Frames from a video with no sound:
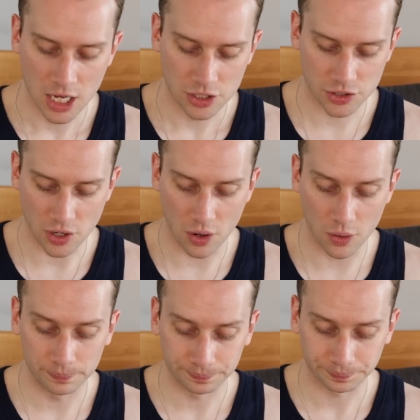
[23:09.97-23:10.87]

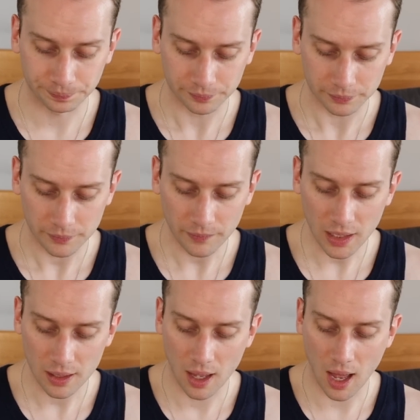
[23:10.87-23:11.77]
So
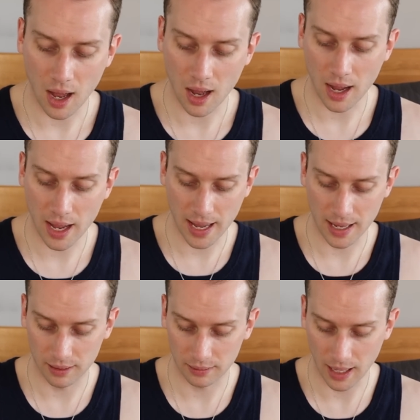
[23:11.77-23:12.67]

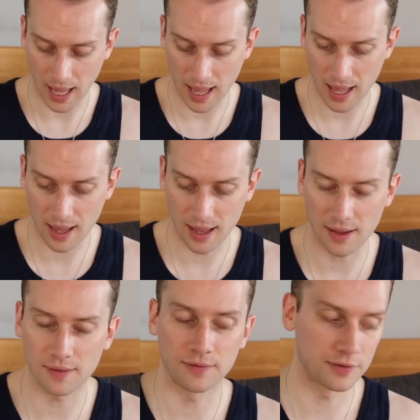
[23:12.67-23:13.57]
I
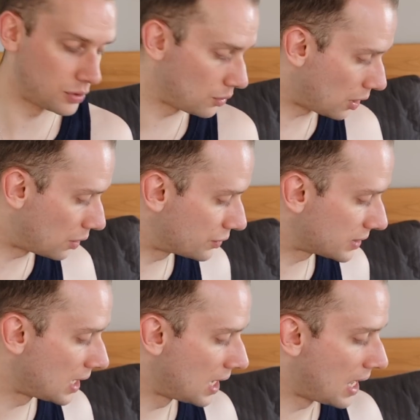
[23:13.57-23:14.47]
have 2 of
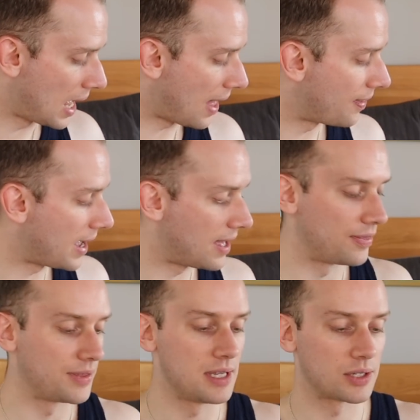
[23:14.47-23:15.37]
those, and
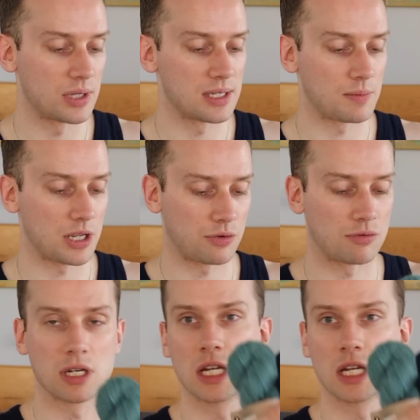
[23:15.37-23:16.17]
then these are my 3